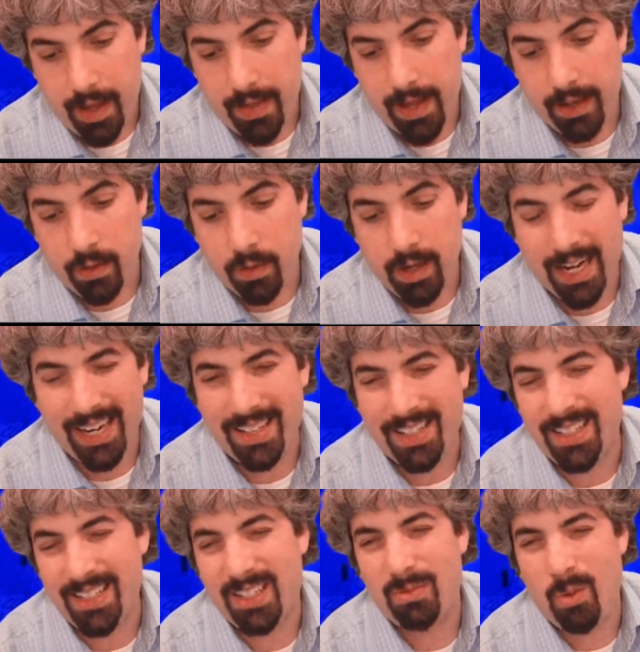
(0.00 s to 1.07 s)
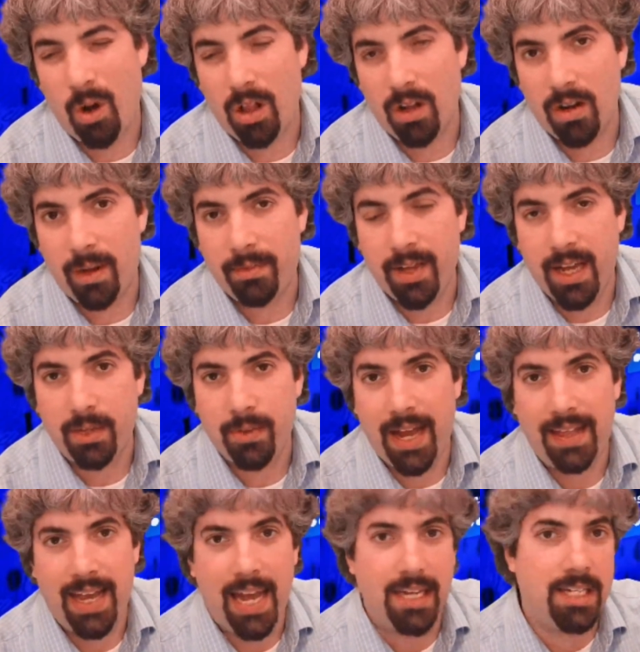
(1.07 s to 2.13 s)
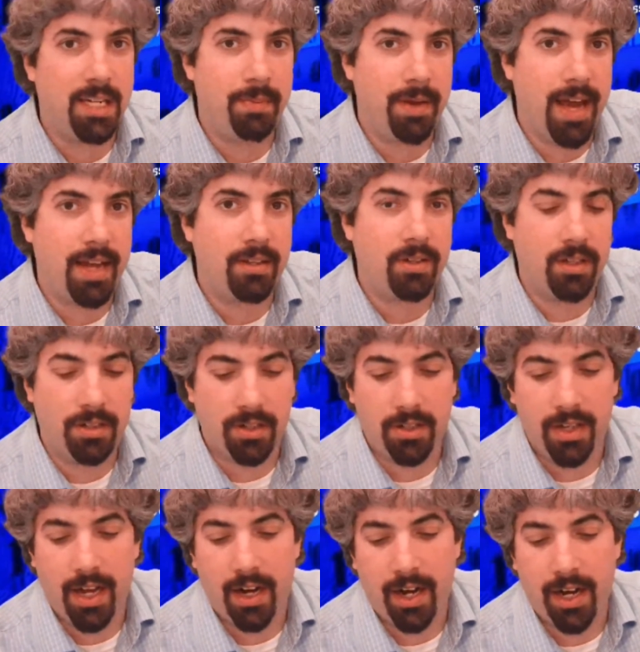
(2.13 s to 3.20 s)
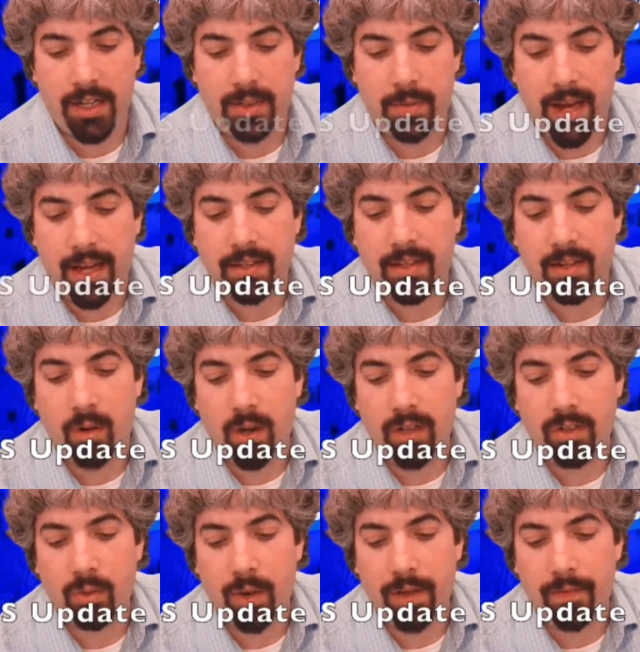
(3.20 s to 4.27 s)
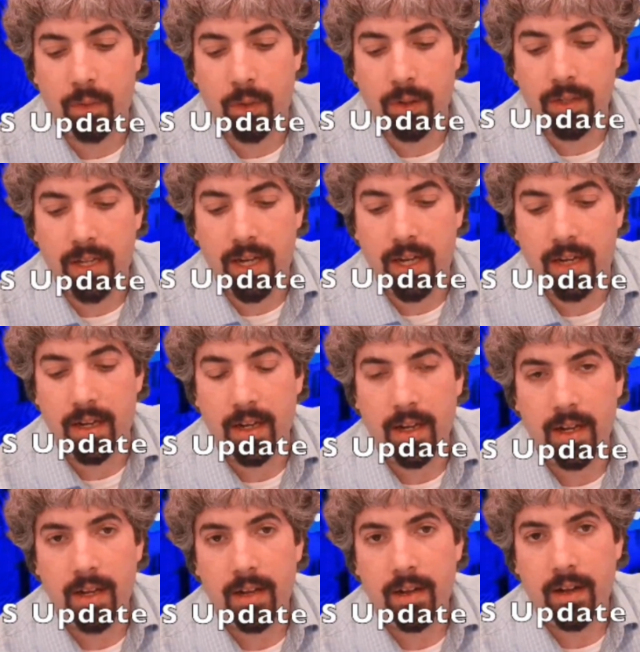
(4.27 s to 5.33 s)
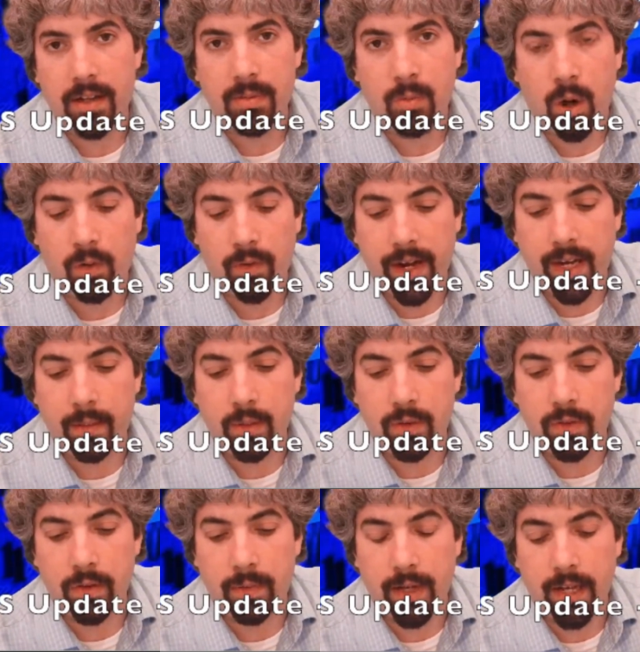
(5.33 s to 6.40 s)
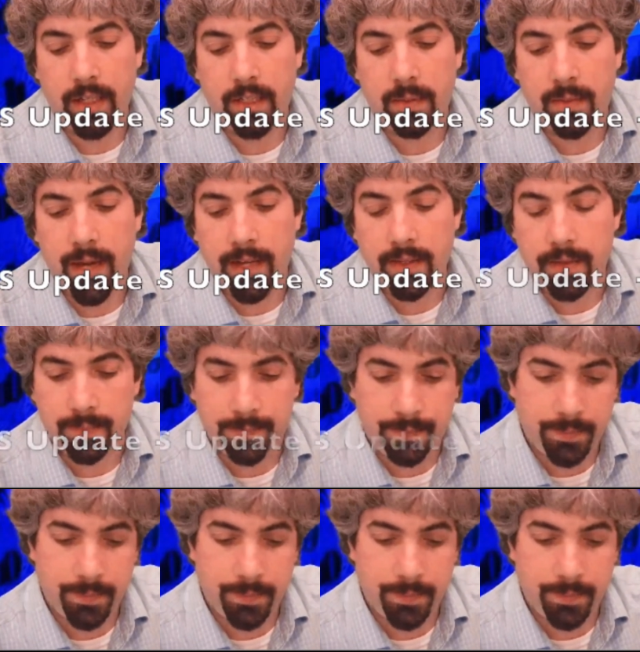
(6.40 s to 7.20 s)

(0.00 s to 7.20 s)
then Google got into these smaller updates. We had the HTTPS, and there's a site on HTTPS in August 2014, a small ranking boost from the HTTPS.